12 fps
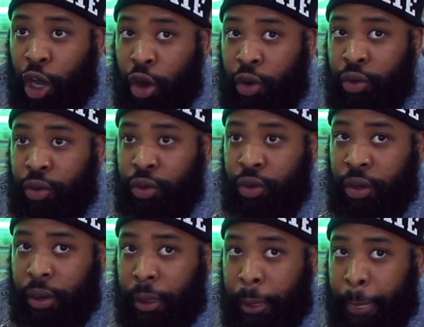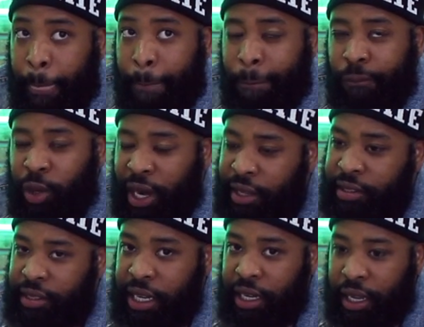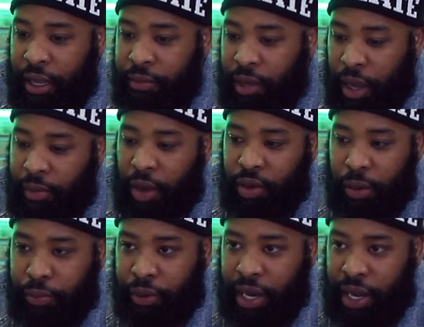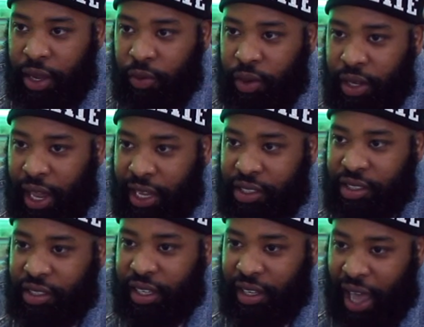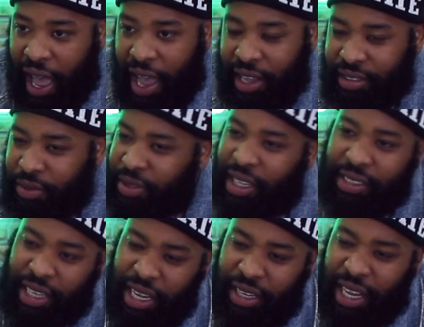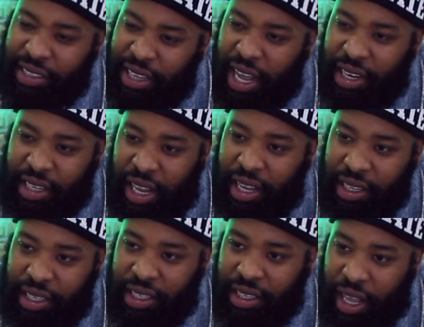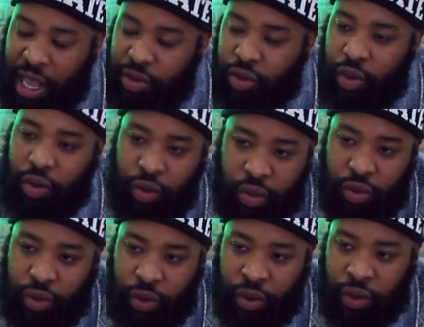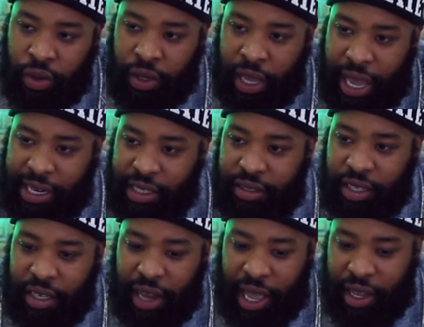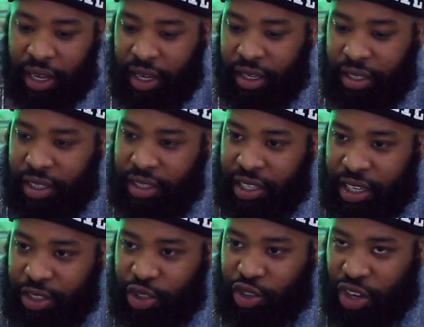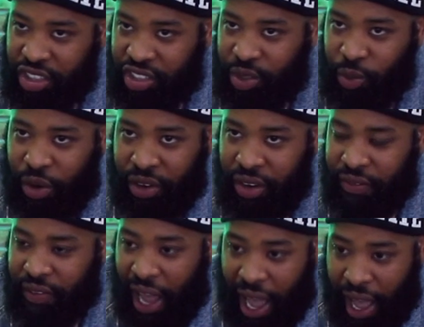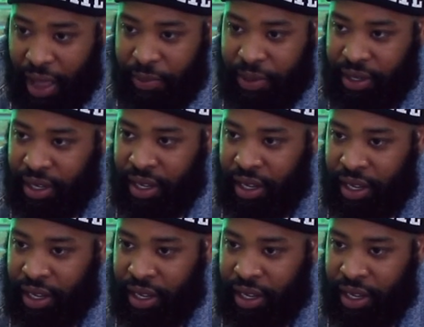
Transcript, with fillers: So when I seen him come out with a brand with like just lines, I was like, damn, that's kinda like, that's cool. And he took like the construction worker vibe and